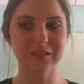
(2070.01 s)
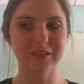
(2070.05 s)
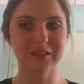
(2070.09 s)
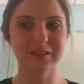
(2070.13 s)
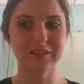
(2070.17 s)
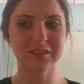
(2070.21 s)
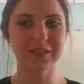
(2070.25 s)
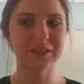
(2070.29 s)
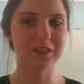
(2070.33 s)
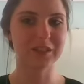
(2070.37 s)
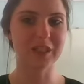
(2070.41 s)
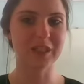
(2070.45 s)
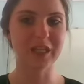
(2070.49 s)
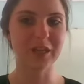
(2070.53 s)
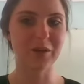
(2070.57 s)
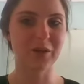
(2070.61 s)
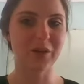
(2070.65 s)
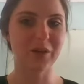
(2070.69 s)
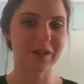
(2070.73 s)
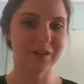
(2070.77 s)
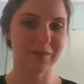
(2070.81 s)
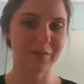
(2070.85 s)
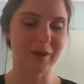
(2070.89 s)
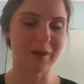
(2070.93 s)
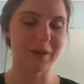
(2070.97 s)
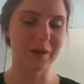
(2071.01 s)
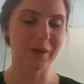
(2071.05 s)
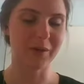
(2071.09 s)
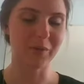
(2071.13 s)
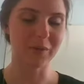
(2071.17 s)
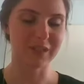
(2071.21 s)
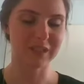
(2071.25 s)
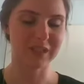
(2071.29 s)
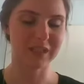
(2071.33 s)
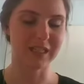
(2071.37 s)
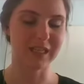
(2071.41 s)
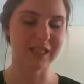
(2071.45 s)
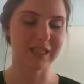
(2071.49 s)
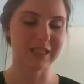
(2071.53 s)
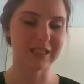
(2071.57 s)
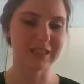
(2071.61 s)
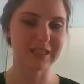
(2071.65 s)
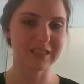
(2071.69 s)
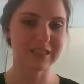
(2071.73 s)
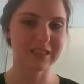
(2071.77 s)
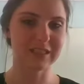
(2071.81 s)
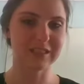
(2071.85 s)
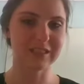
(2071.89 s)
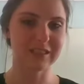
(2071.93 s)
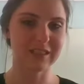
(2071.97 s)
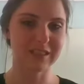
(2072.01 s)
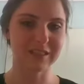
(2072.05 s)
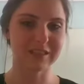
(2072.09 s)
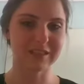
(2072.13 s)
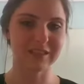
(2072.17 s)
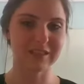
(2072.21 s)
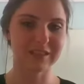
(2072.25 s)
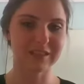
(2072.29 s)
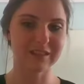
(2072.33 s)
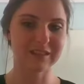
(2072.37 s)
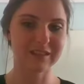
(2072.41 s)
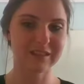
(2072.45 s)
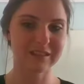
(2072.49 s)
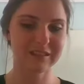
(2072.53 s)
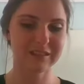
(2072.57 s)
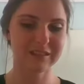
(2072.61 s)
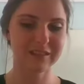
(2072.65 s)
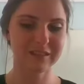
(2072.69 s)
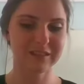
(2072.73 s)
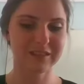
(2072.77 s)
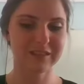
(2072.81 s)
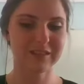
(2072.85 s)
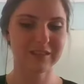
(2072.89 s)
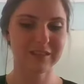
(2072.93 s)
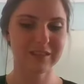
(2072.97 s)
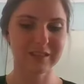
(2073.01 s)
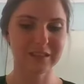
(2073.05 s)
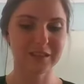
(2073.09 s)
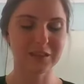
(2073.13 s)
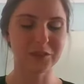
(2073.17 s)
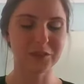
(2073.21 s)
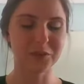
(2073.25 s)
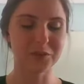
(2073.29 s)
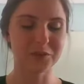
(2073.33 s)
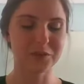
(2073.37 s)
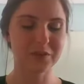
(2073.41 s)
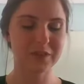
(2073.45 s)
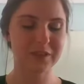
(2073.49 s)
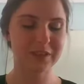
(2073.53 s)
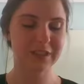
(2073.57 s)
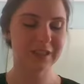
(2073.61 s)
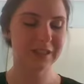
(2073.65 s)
learning about what science is as a youth,